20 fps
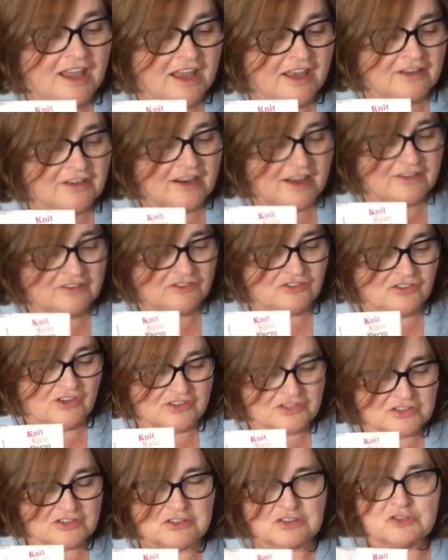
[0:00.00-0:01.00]
And I
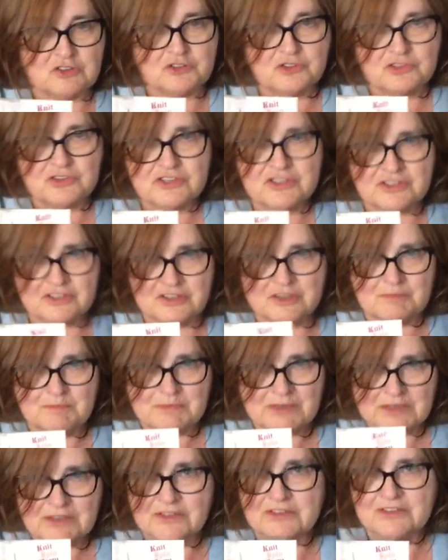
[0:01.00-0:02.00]
just learned in the
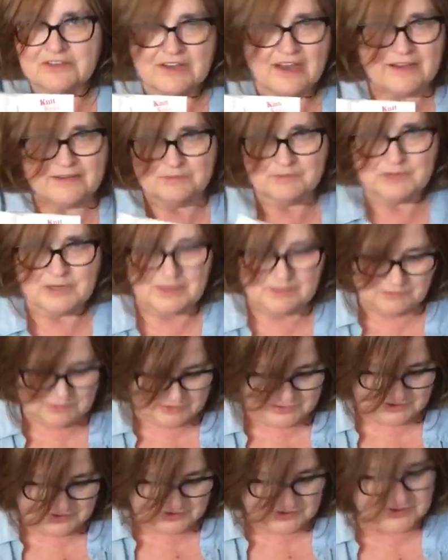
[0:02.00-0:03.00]
middle of the night when I
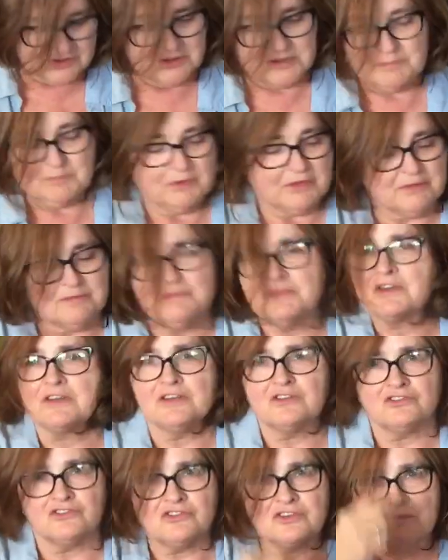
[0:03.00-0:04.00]
wasn't sleeping,
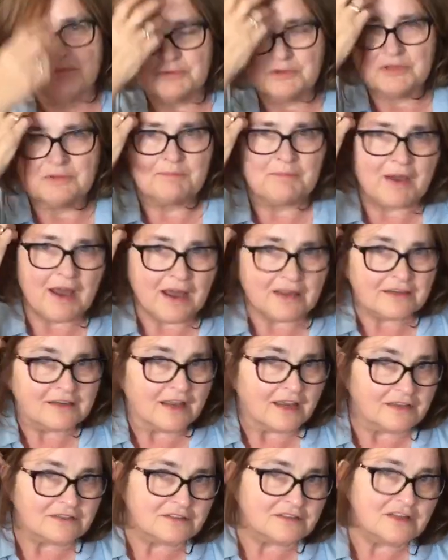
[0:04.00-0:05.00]
because she put a
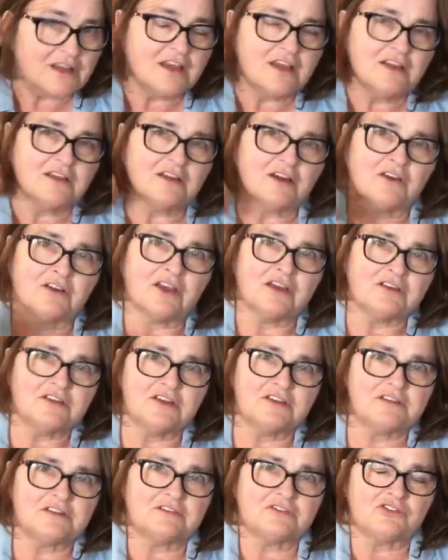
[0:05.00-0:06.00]
podcast. Okay,
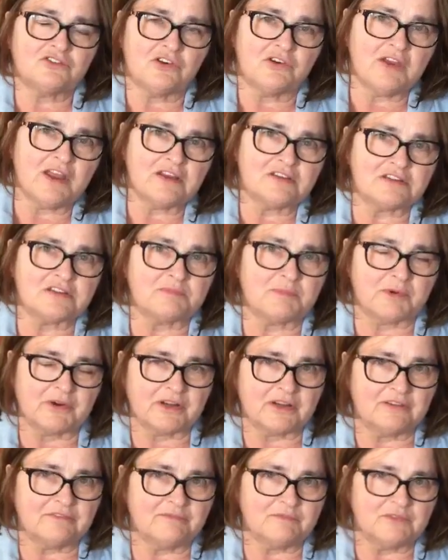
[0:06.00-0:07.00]
Joanna
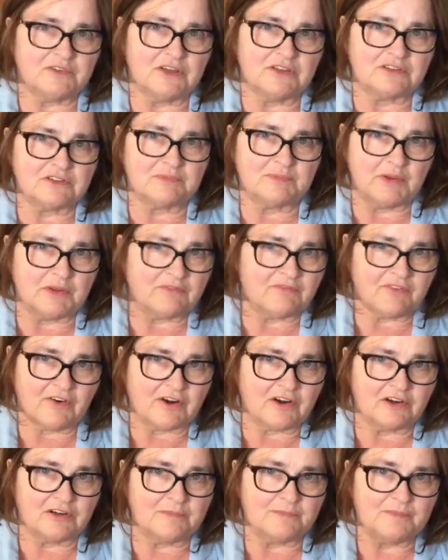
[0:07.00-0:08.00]
Spring of Knitspin
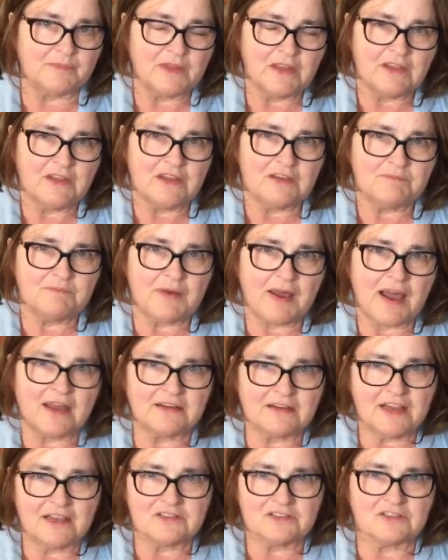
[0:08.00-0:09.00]
Farm
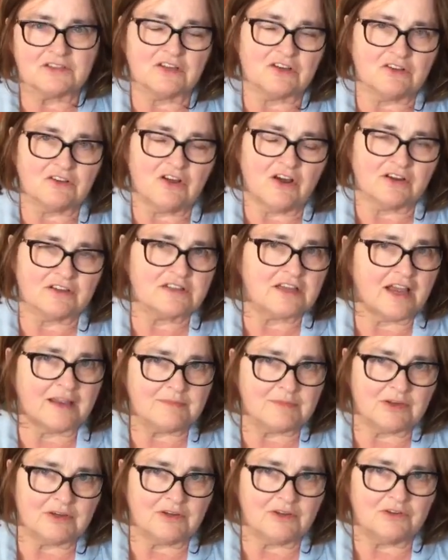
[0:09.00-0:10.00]
podcasted a long
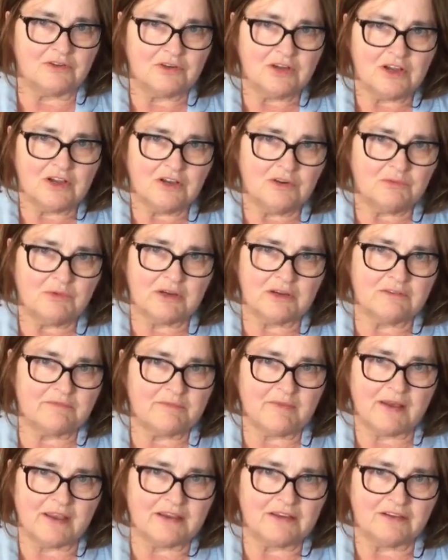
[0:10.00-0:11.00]
time ago. One
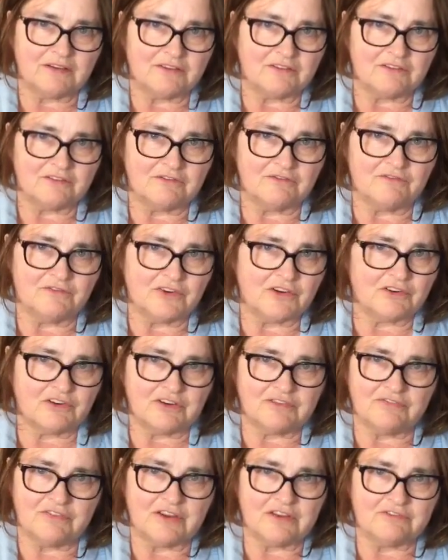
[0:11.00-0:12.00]
of my
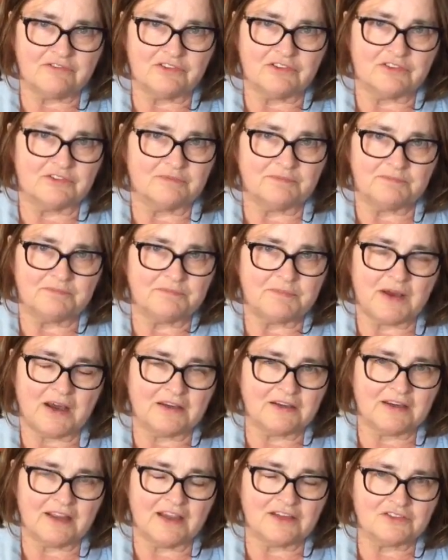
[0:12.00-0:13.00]
very favorite
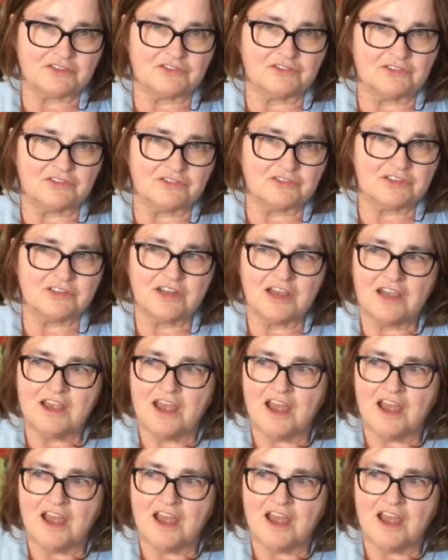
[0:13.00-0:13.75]
podcasters.